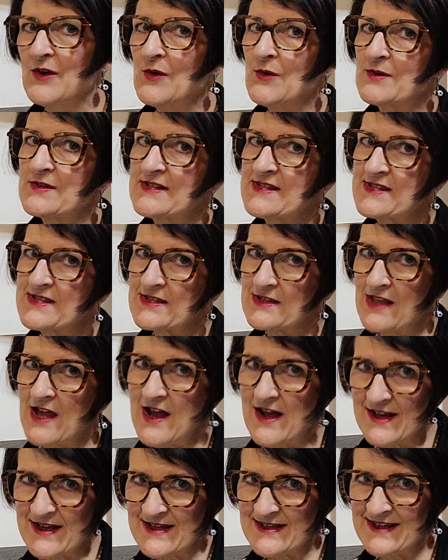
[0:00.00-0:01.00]
or
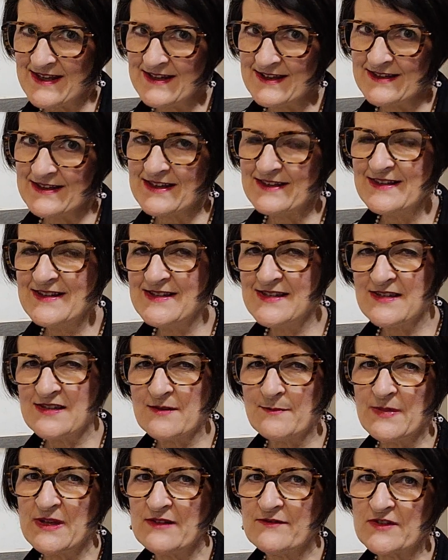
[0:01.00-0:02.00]
slide in. And this is a
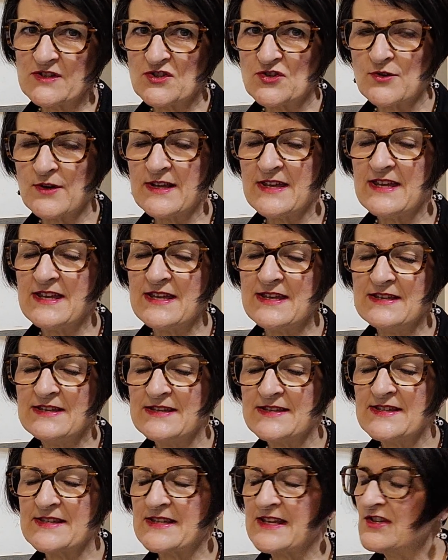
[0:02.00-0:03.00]
bit of a tricky
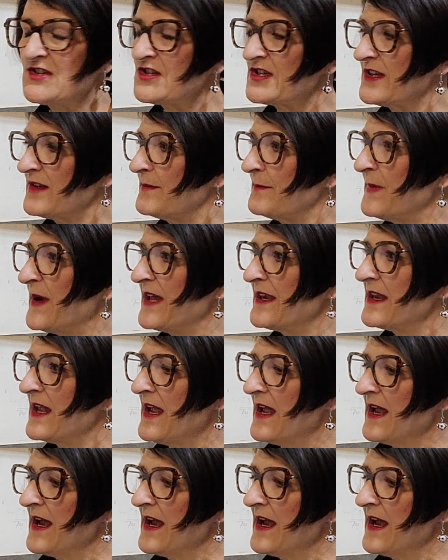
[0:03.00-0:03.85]
distinction, but